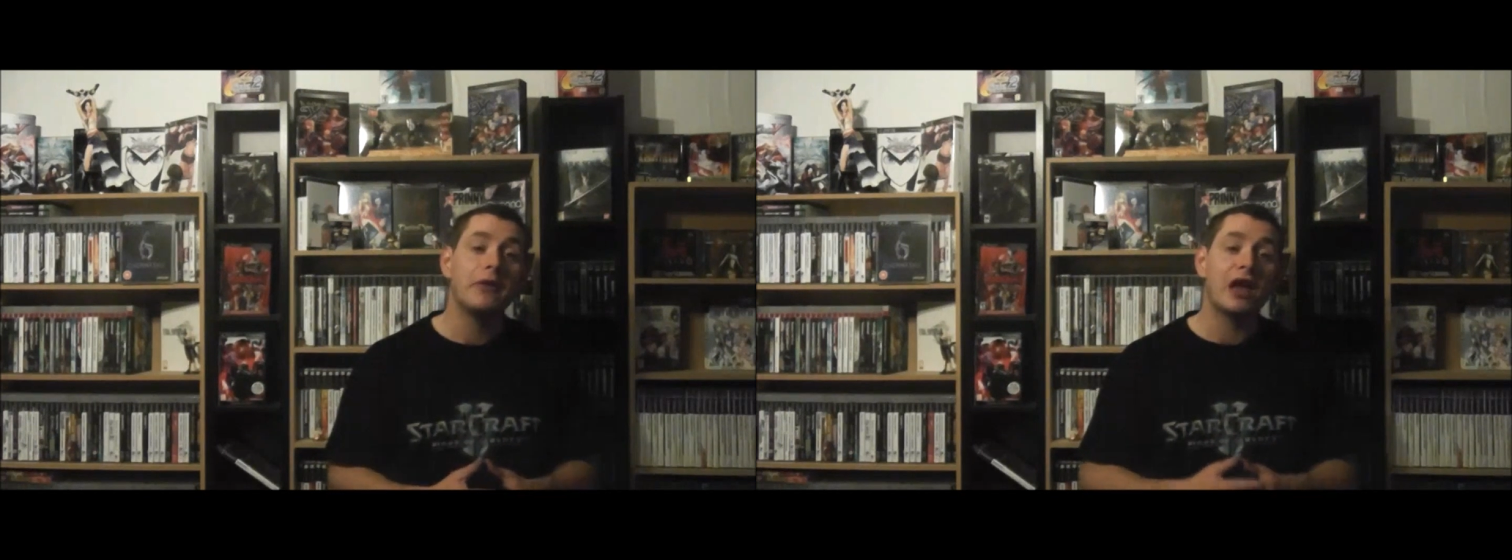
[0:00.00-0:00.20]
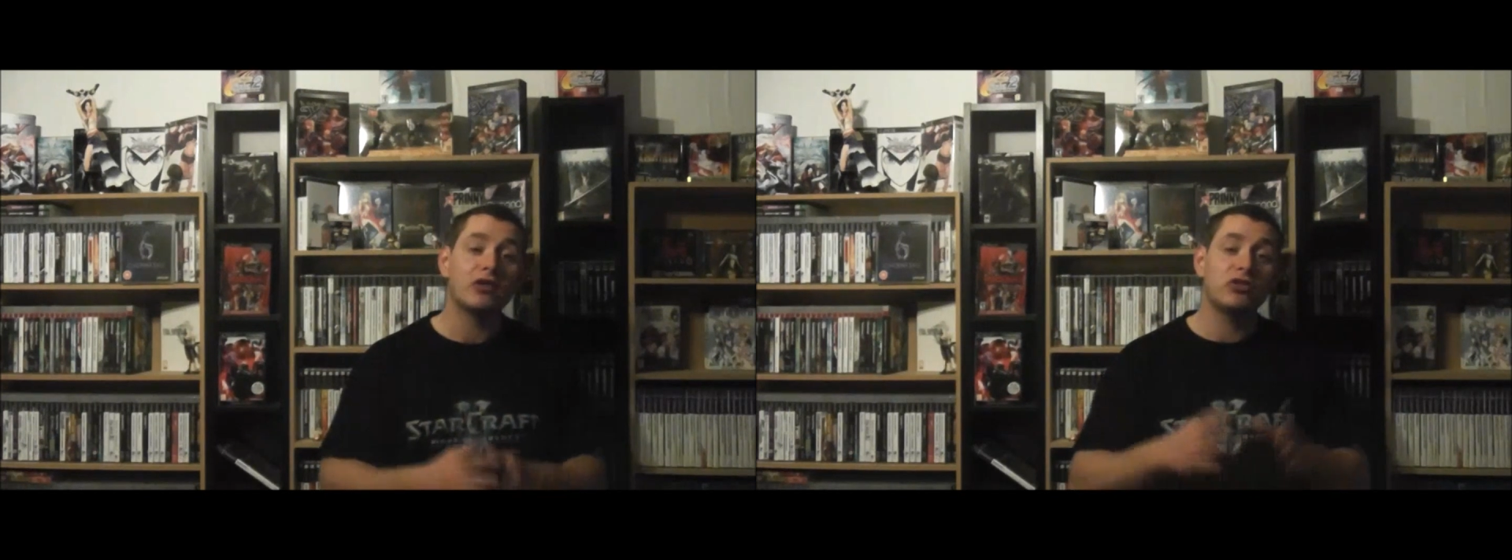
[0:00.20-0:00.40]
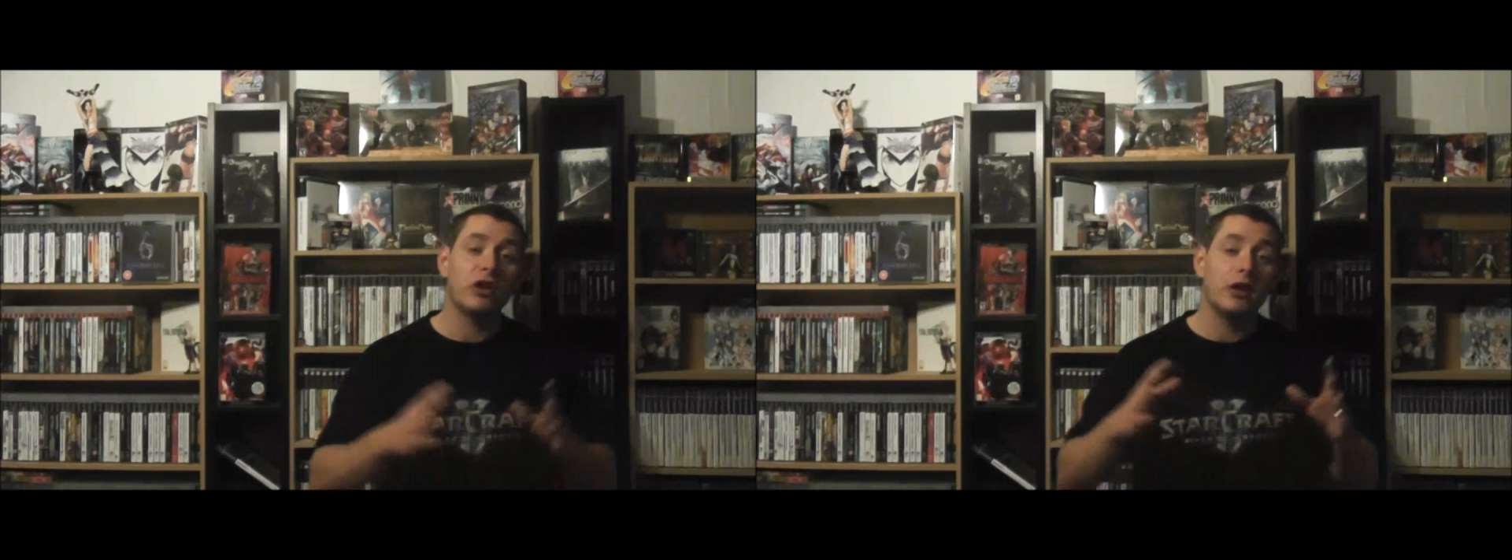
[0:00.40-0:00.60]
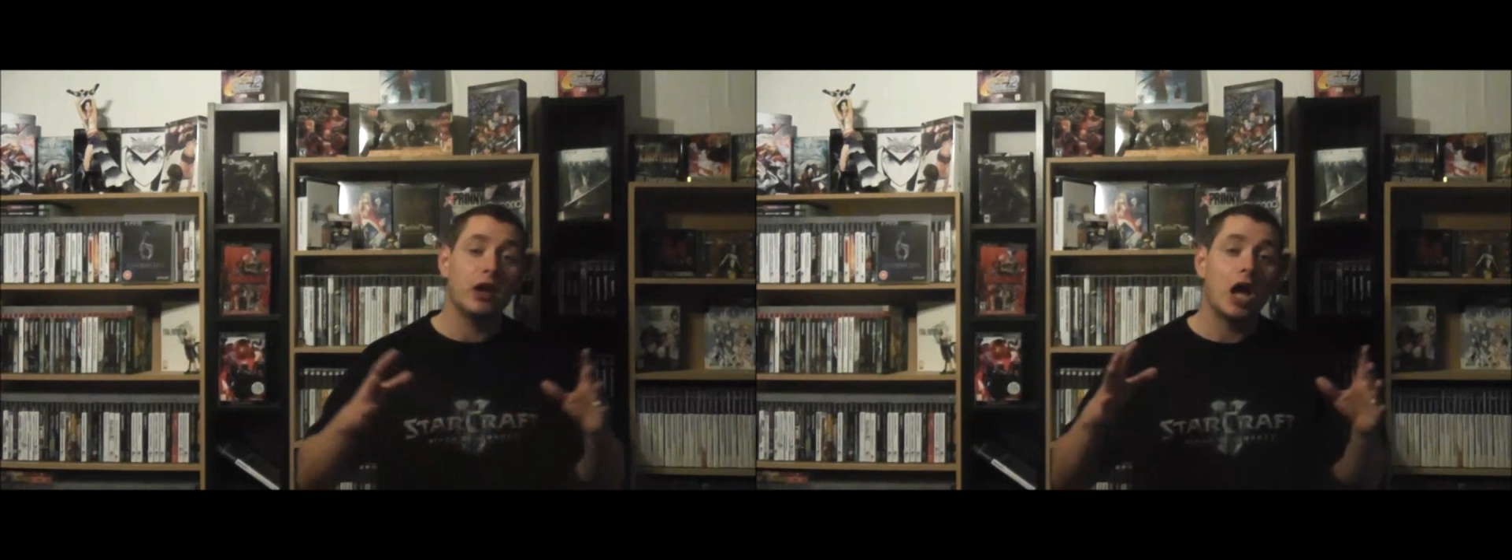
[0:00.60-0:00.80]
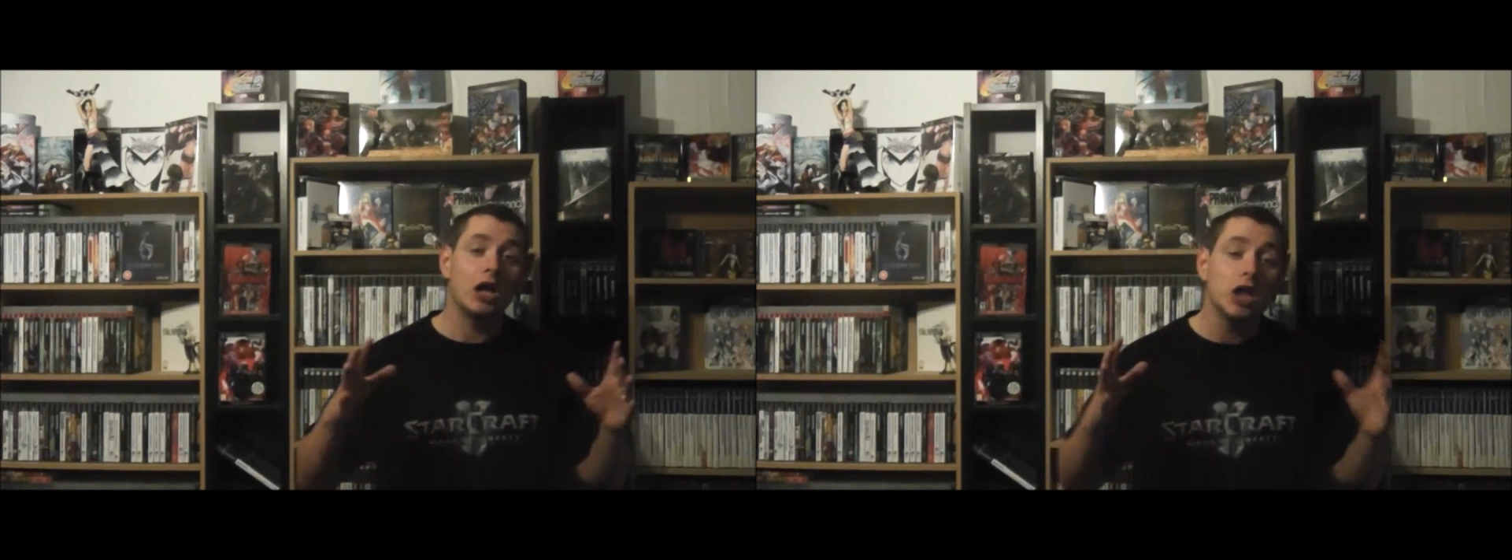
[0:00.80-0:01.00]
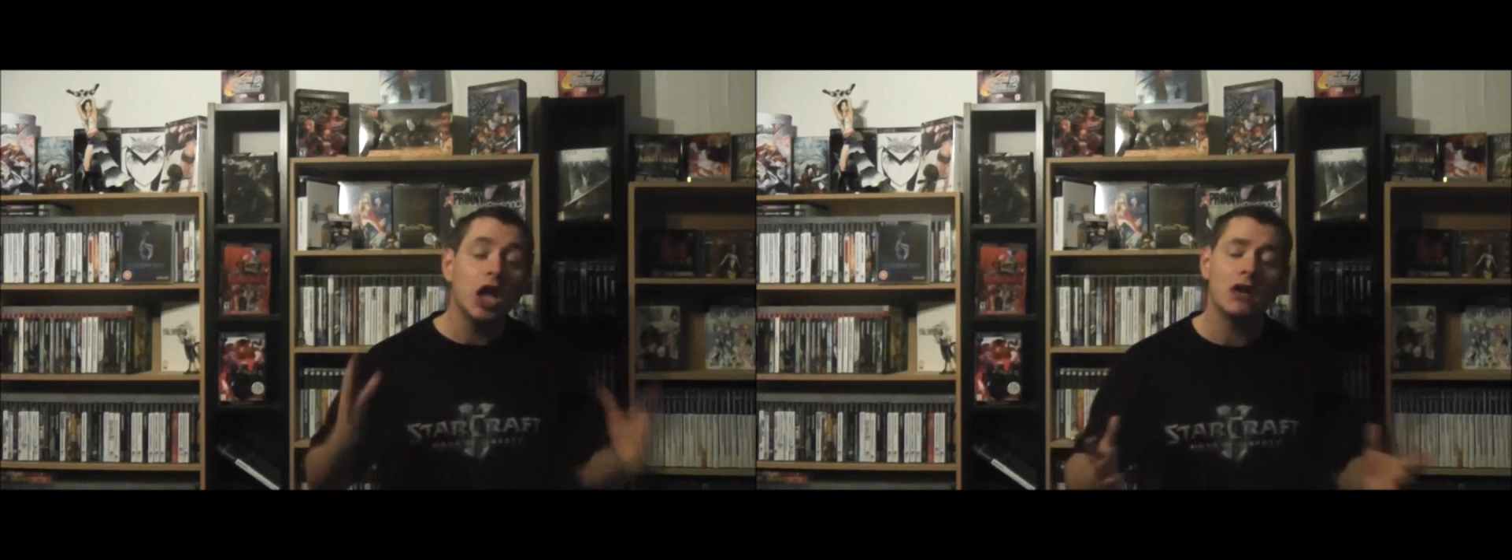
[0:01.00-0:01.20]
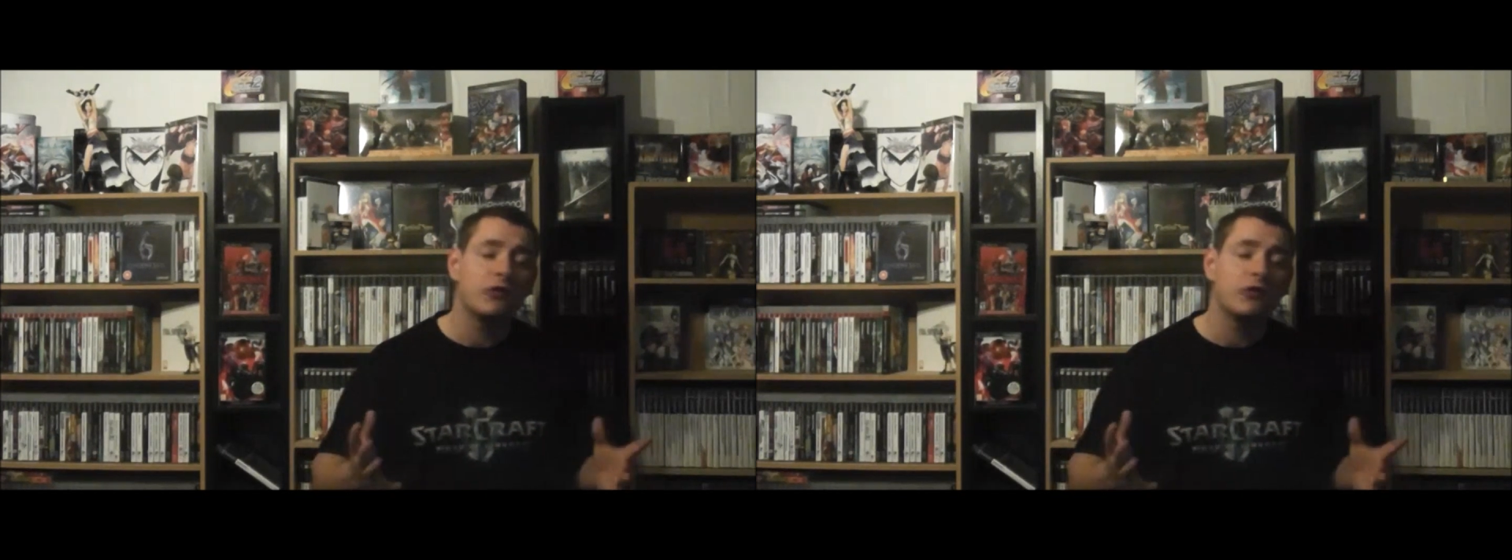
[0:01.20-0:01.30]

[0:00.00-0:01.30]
there's a lot